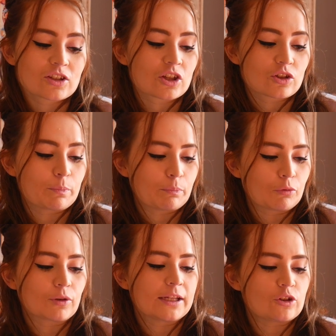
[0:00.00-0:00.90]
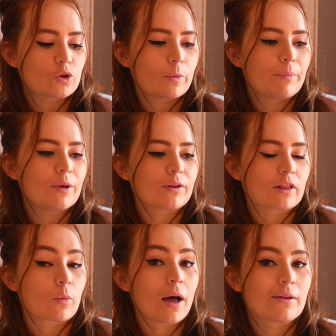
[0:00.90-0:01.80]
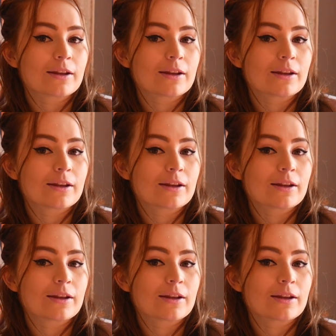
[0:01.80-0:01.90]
such a brilliant job of building the world.